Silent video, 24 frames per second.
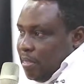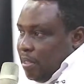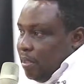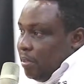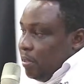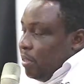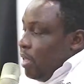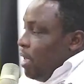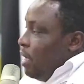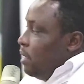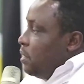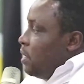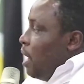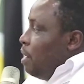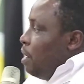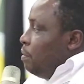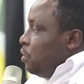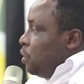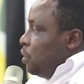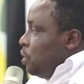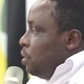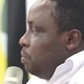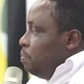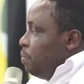These days I
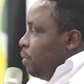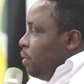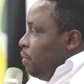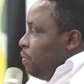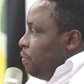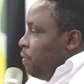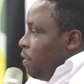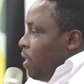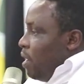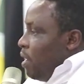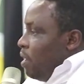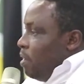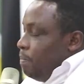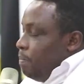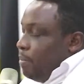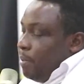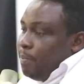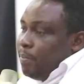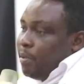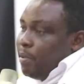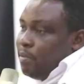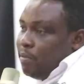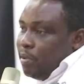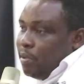have simplified.
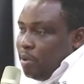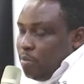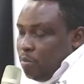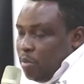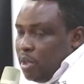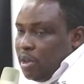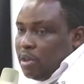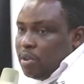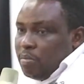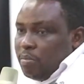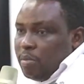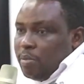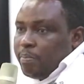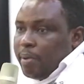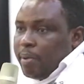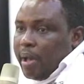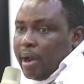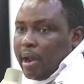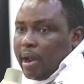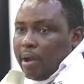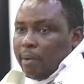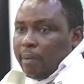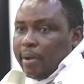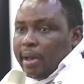People even meet me
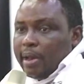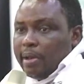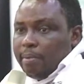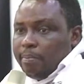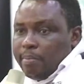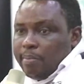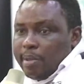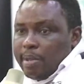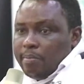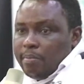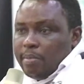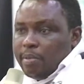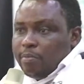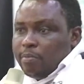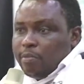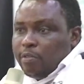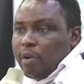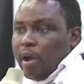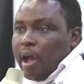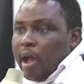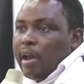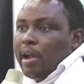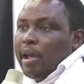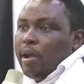per hour and pay me
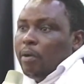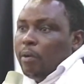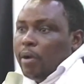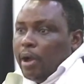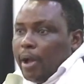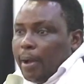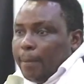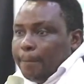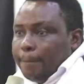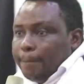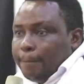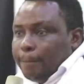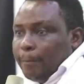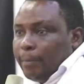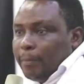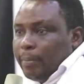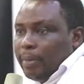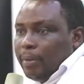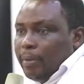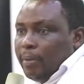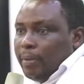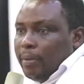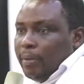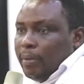for an hour.
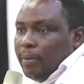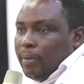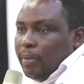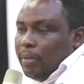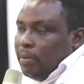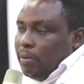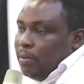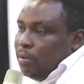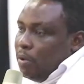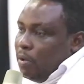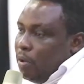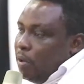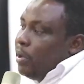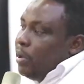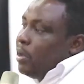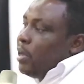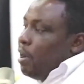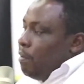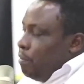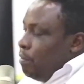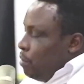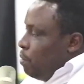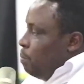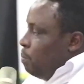You don't
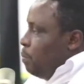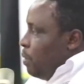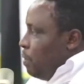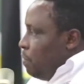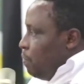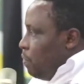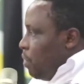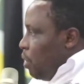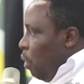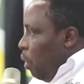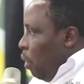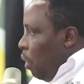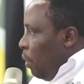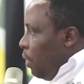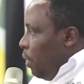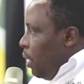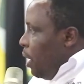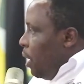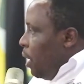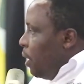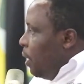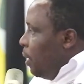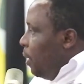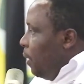have to pay for a whole
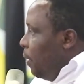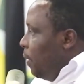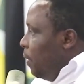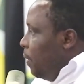day.